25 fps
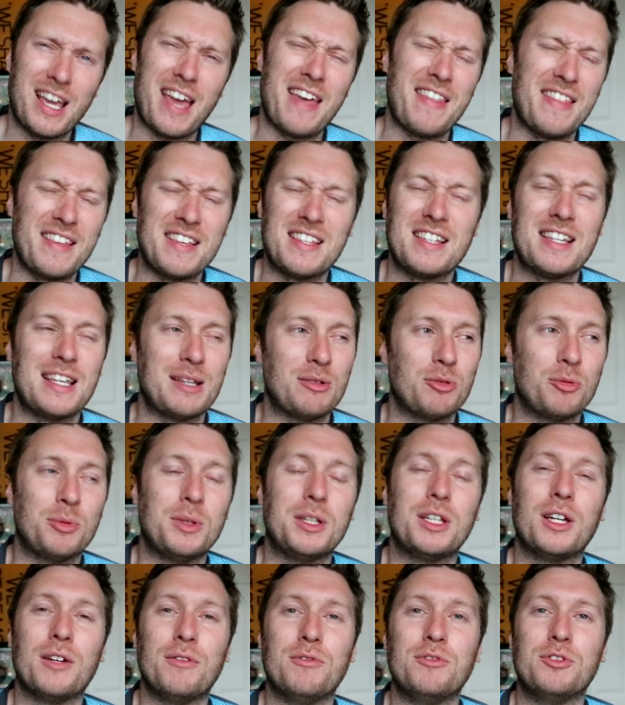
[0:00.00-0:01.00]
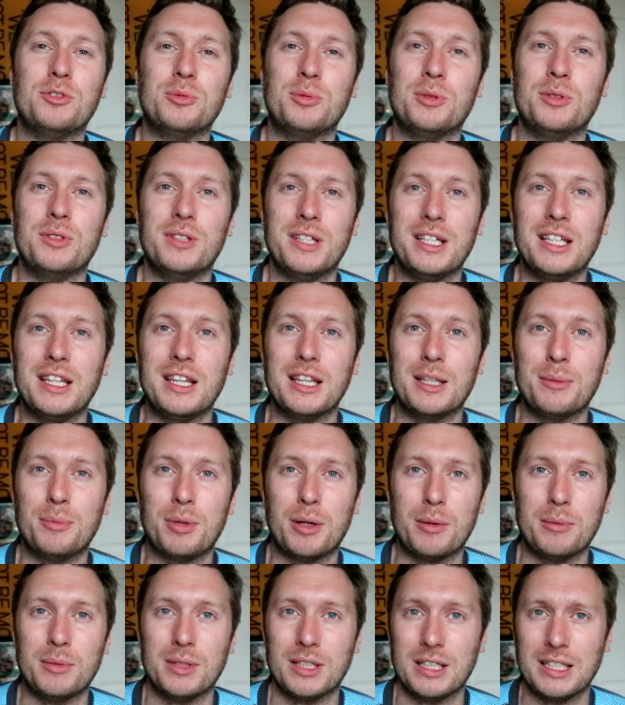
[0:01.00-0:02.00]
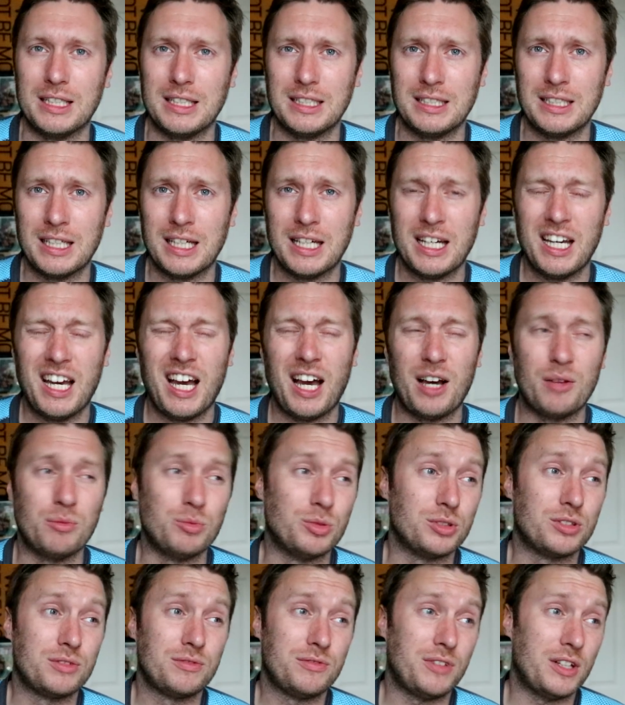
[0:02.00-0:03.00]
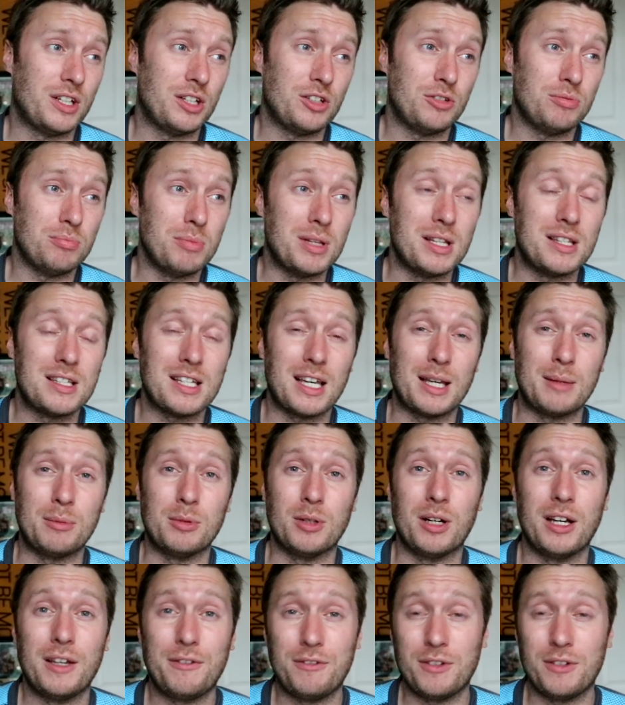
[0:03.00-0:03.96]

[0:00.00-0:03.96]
yeah, this team would be comfortable in the Premier League and would finish mid-table.